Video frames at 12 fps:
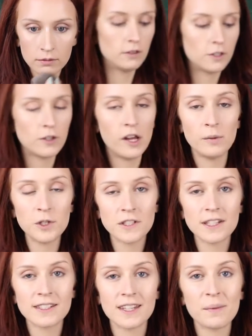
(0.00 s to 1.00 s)
So now I'm
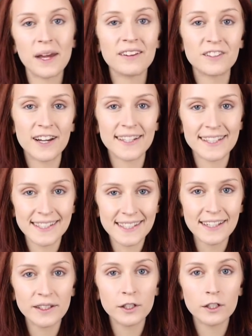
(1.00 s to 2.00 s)
just going to set my under eye
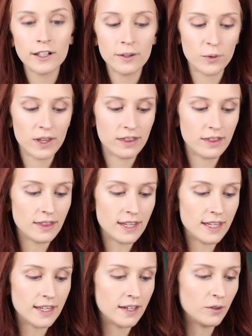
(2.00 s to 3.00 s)
concealer with
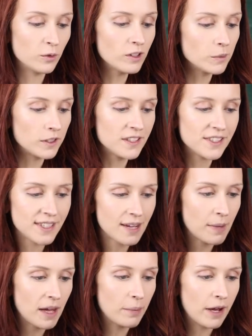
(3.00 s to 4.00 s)
the Rimmel Stay
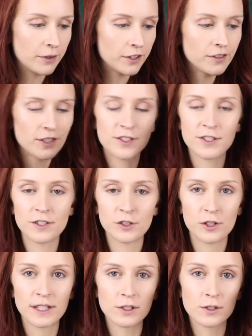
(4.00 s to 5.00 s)
Matte Powder. This is the
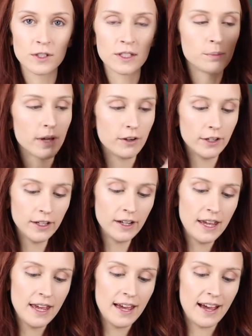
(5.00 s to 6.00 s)
translucent powder.
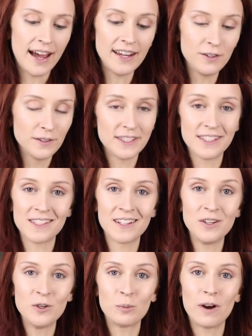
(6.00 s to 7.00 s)
I know this isn't
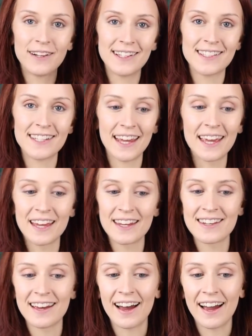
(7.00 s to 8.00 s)
a new product,
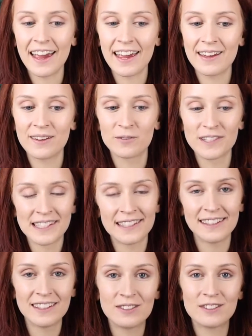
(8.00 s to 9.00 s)
and I
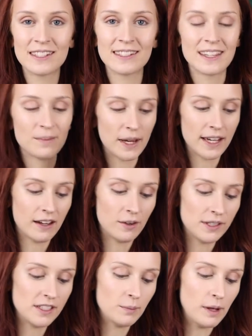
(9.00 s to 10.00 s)
recently used this in my How
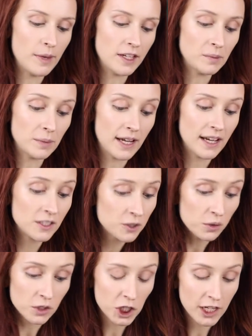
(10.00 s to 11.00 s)
I Did My Makeup in High
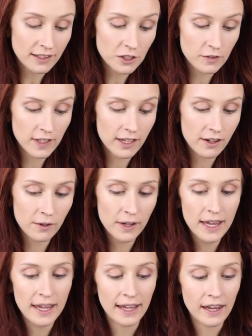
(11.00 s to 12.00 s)
School challenge video,
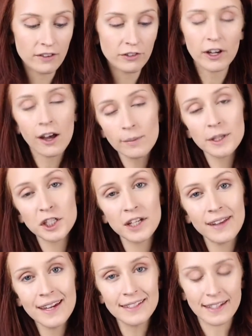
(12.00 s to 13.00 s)
and I forgot how much
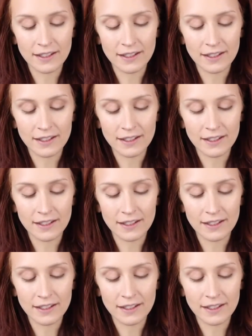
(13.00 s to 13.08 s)
I liked